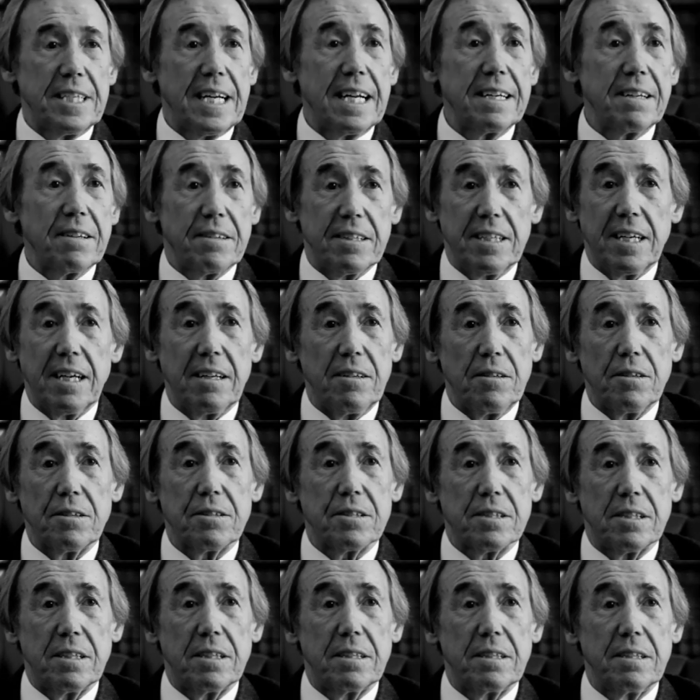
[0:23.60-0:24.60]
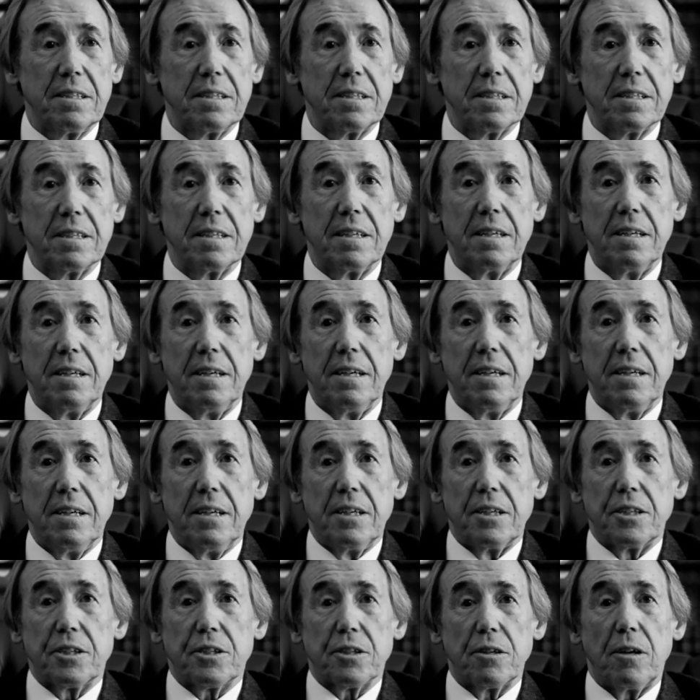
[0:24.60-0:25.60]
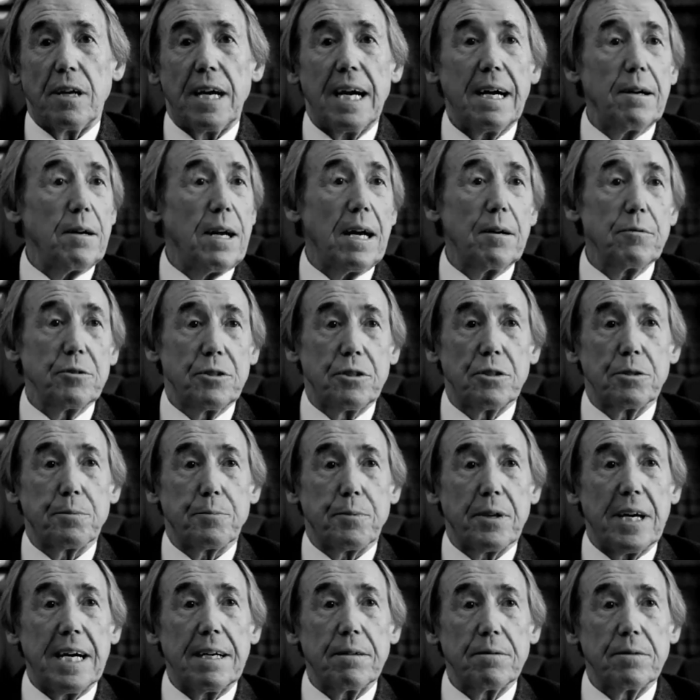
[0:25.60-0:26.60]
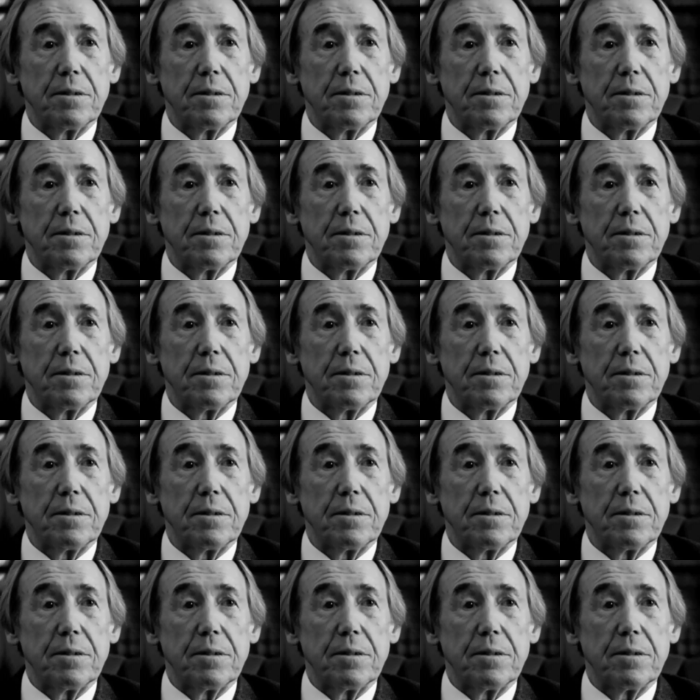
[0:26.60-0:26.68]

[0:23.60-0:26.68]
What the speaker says: anything else. And so I was just proud